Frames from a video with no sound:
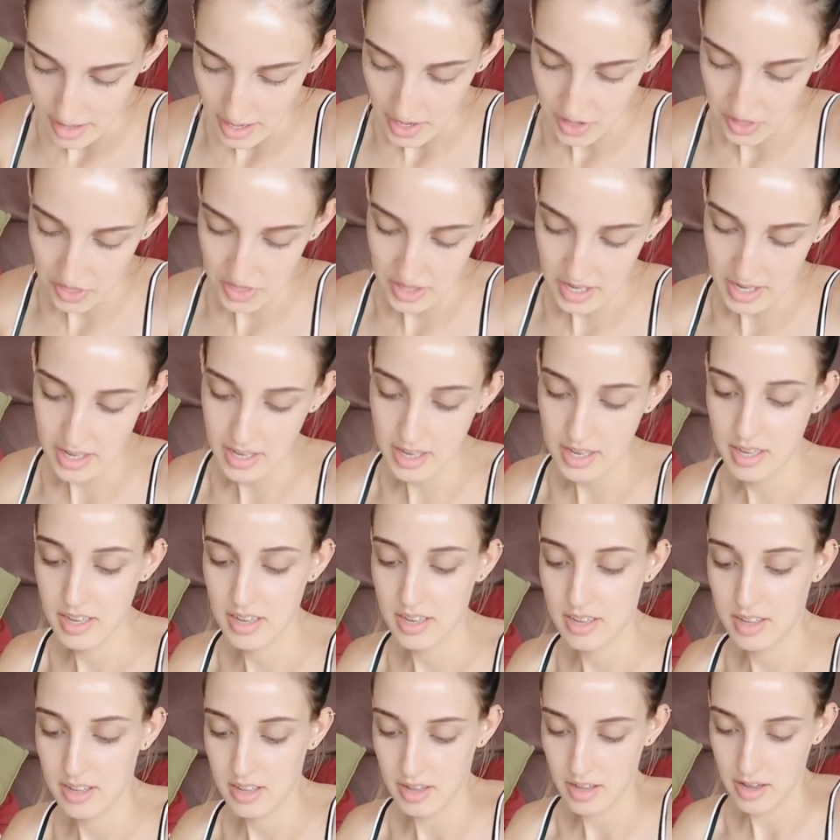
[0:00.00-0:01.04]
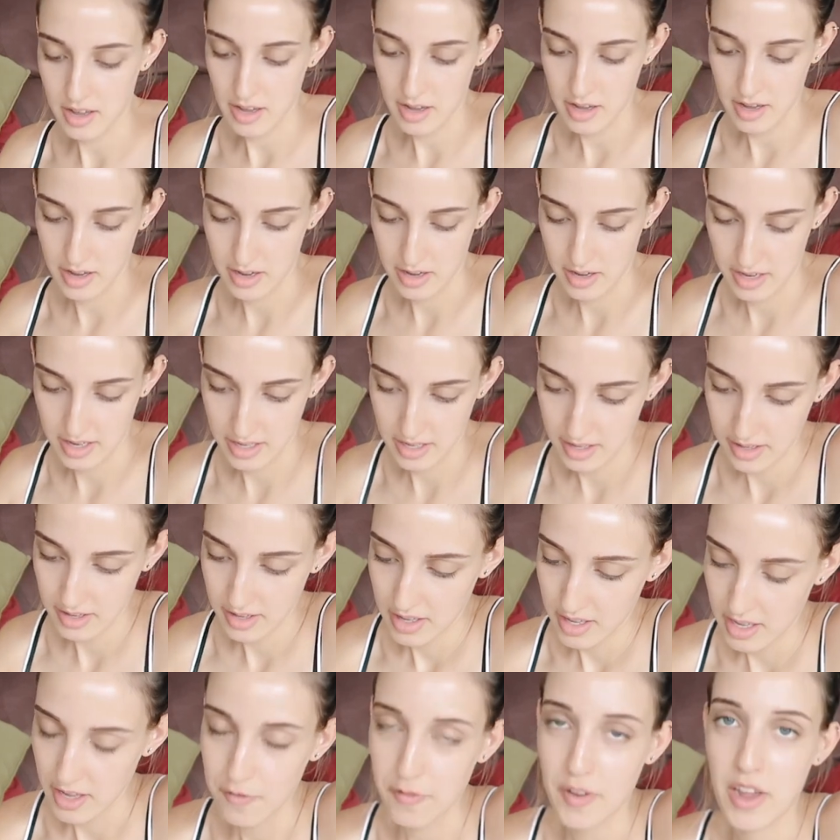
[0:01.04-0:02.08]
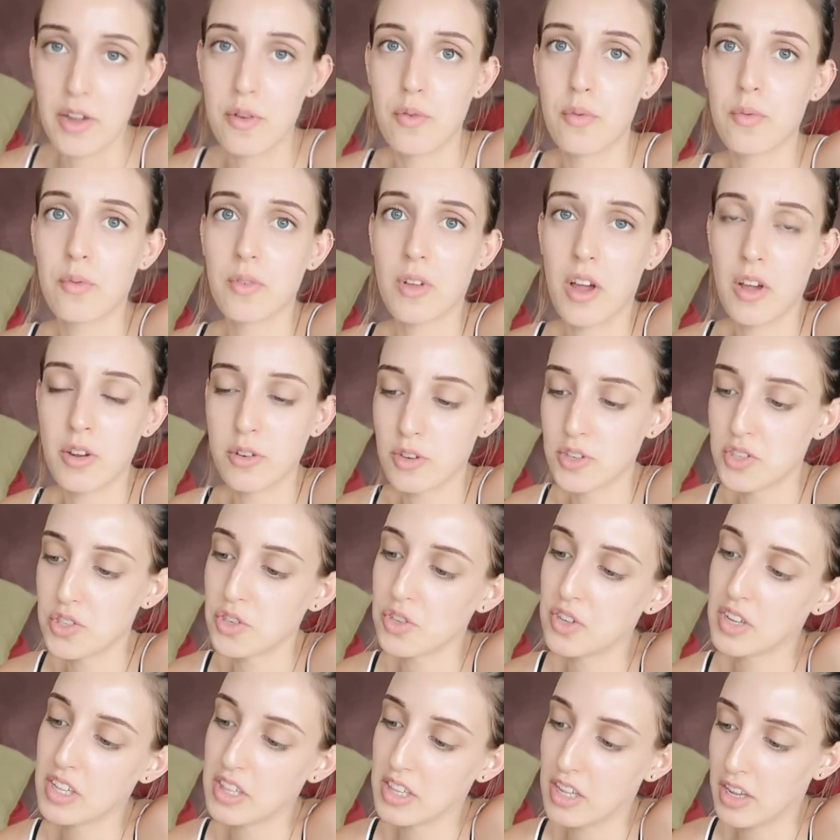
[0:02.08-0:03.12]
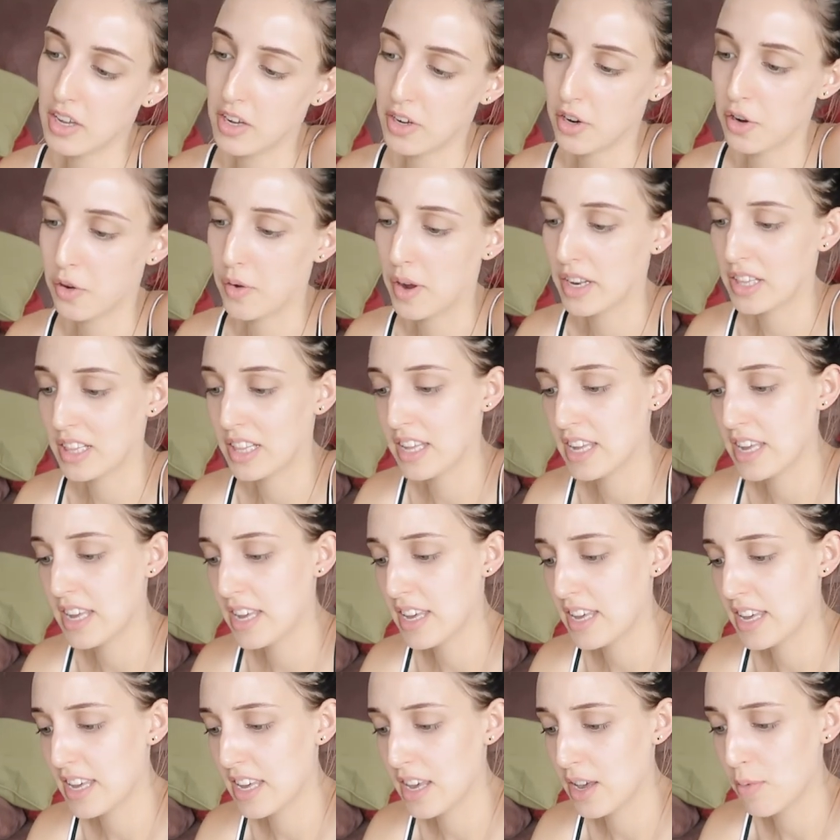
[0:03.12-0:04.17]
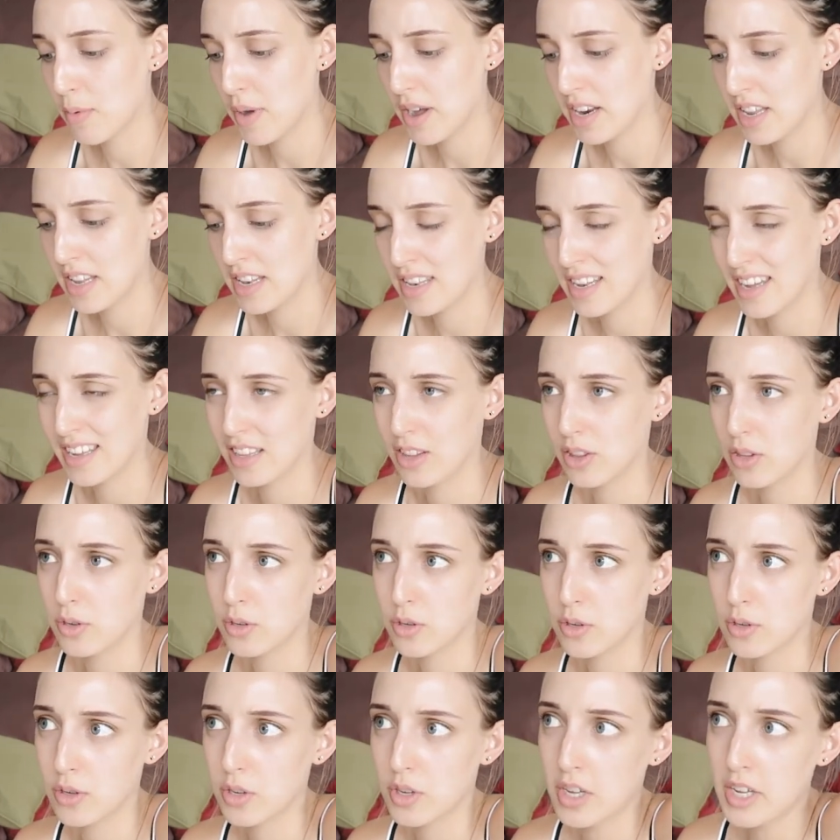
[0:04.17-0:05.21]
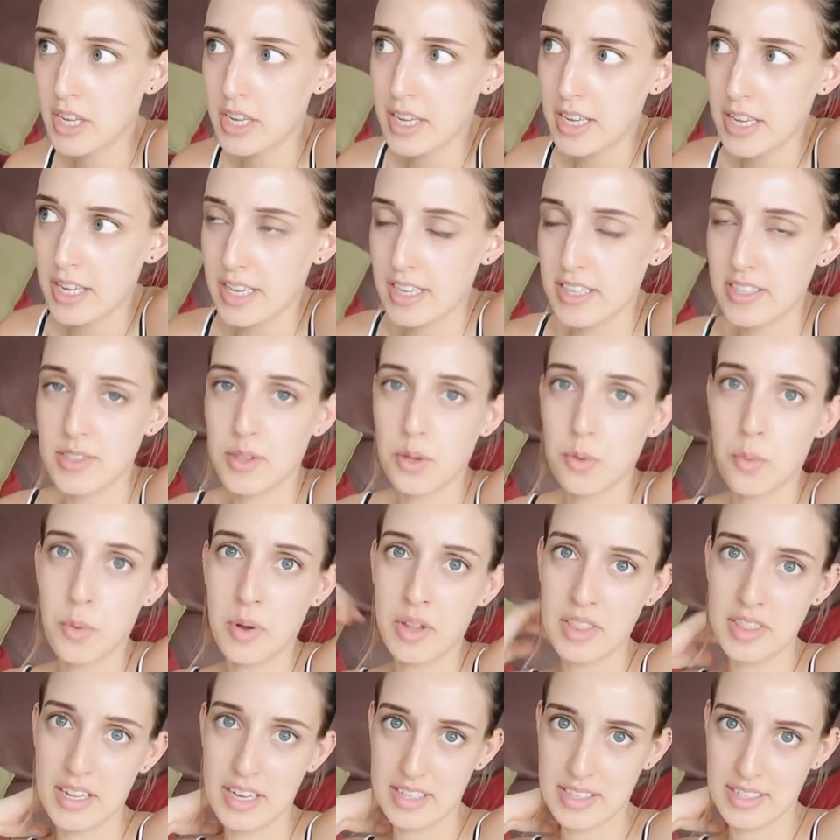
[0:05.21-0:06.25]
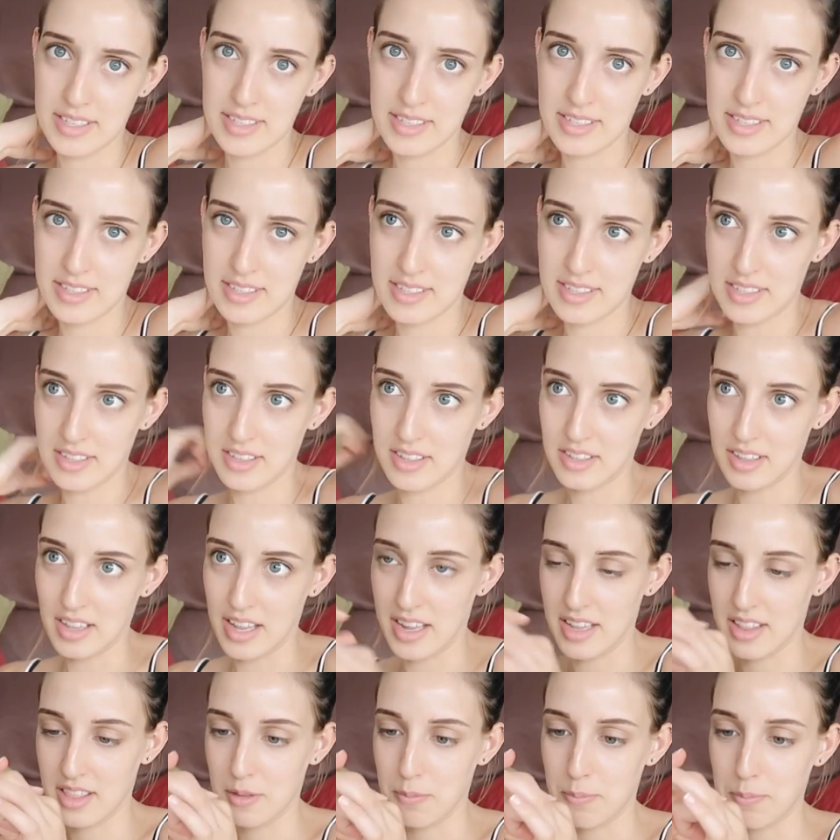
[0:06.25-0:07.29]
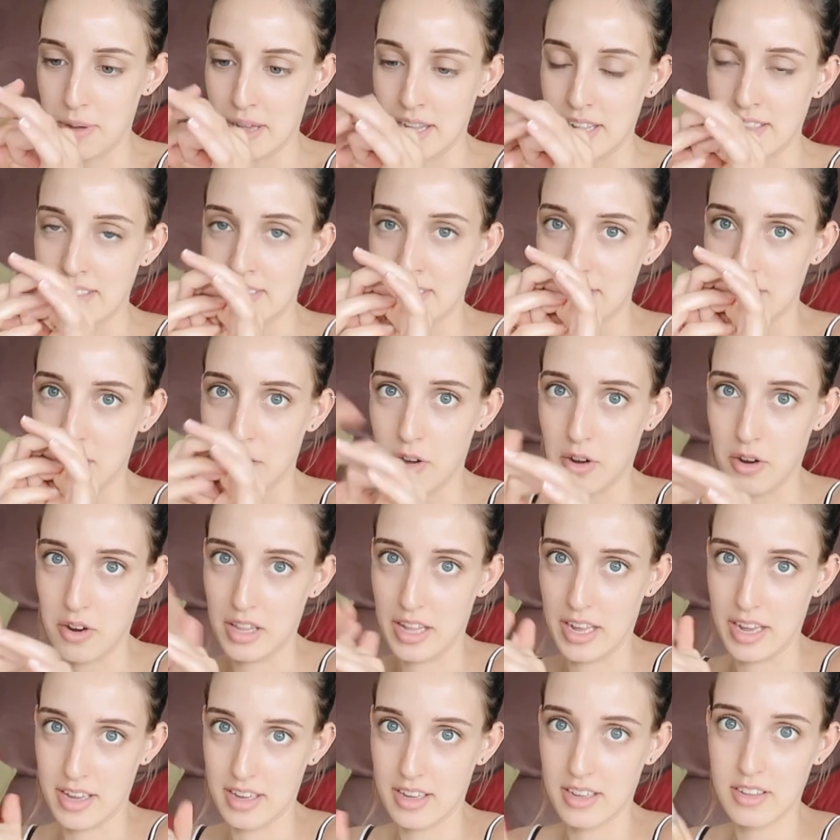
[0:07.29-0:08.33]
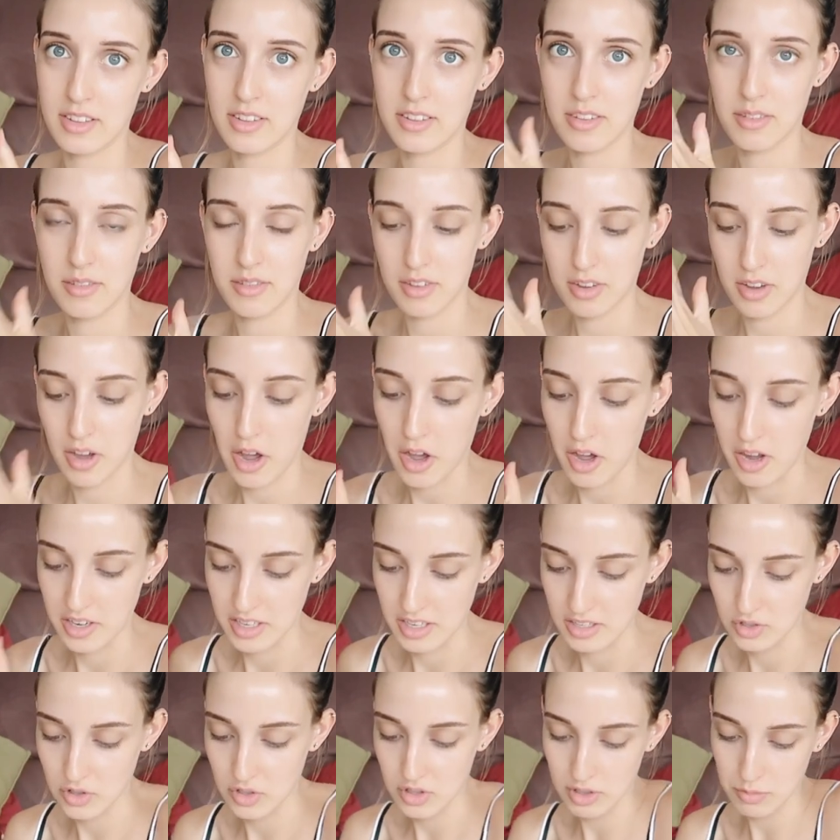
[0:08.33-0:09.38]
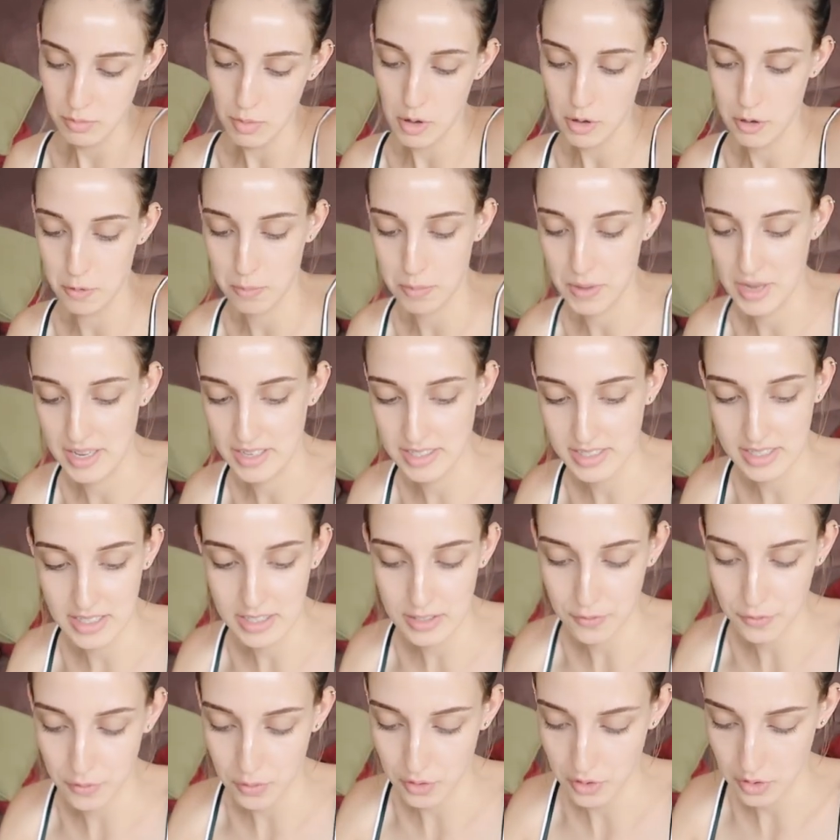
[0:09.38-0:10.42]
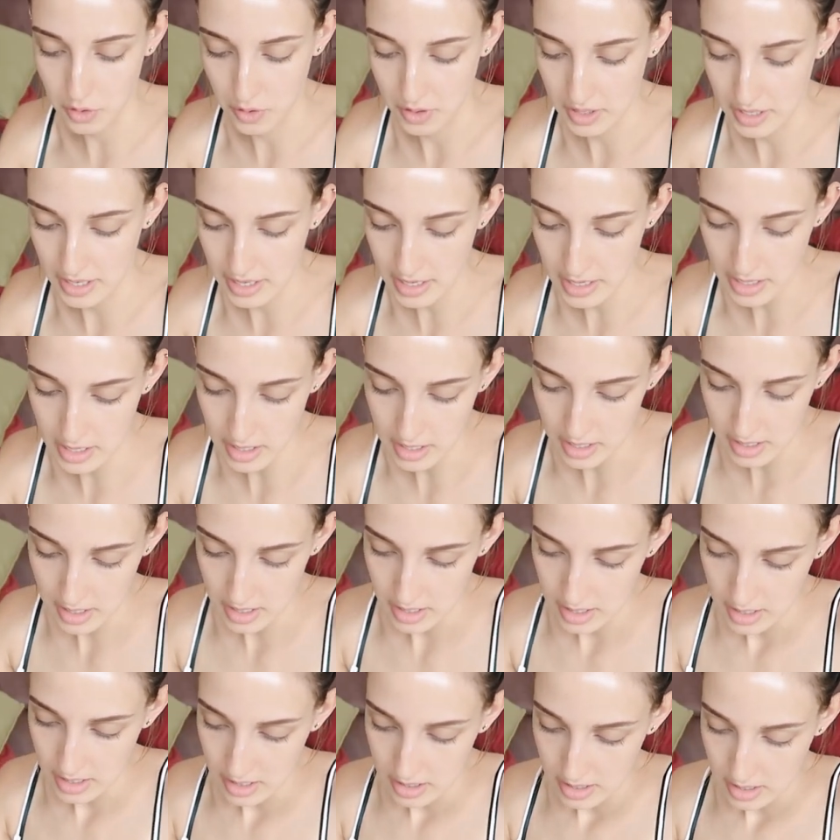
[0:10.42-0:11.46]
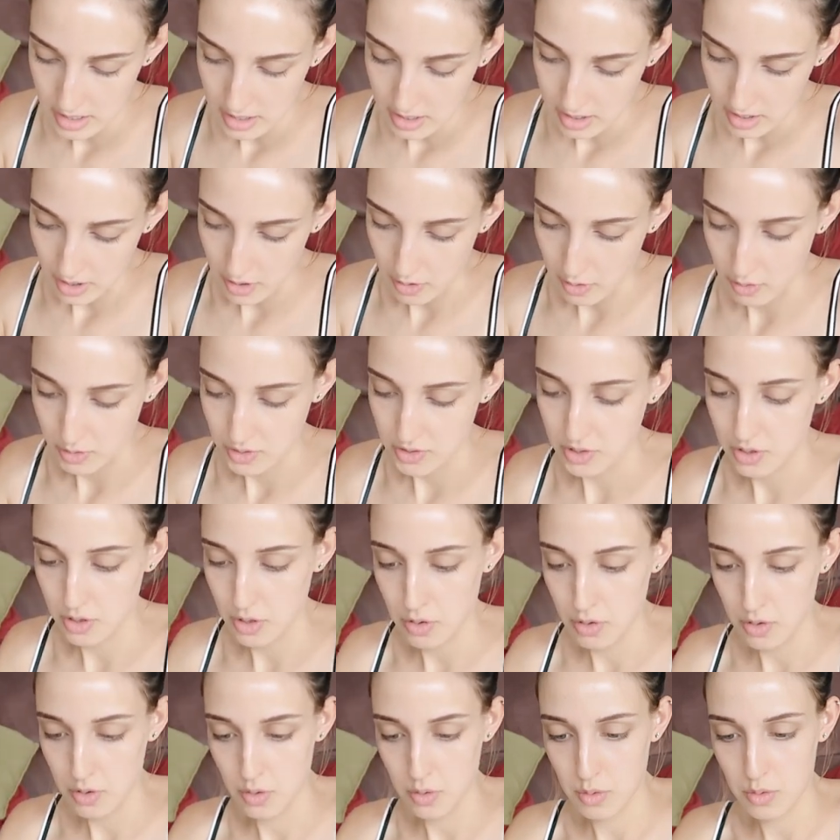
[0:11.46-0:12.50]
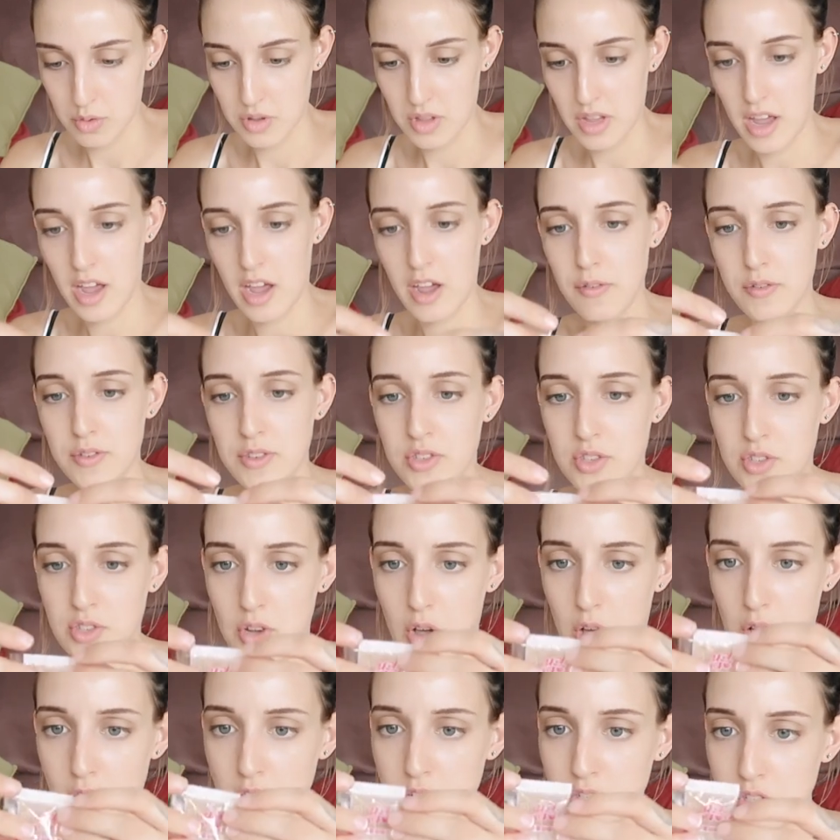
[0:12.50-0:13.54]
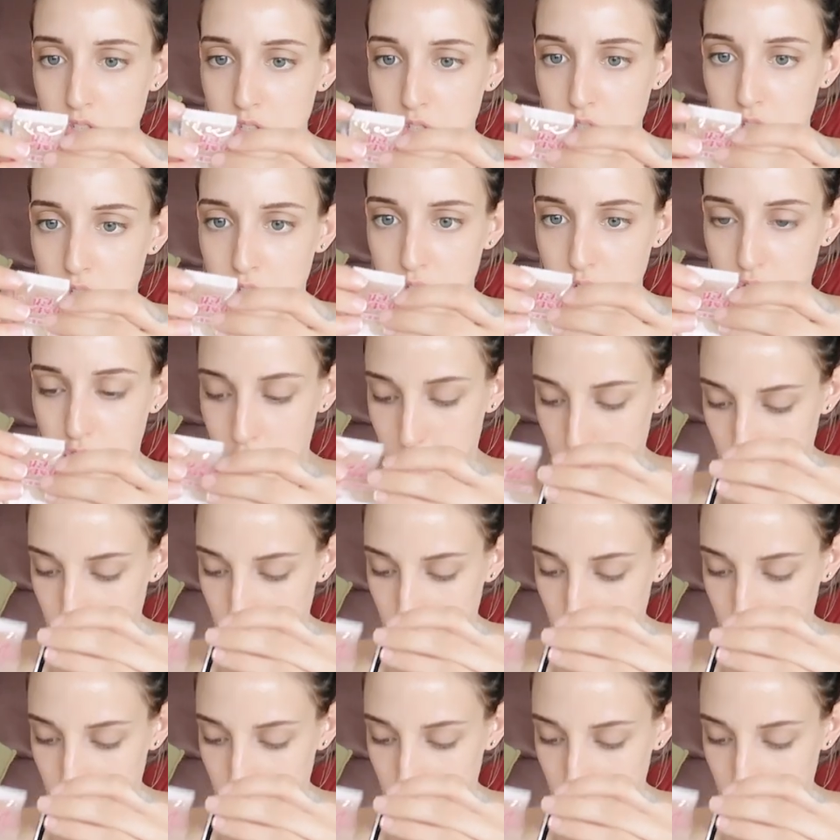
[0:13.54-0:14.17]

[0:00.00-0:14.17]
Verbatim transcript: I think uh, if I understood uh, correctly, hikiwari natto is the one that's like the beans are like cut into smaller pieces for cooking. Oh, so I have sauce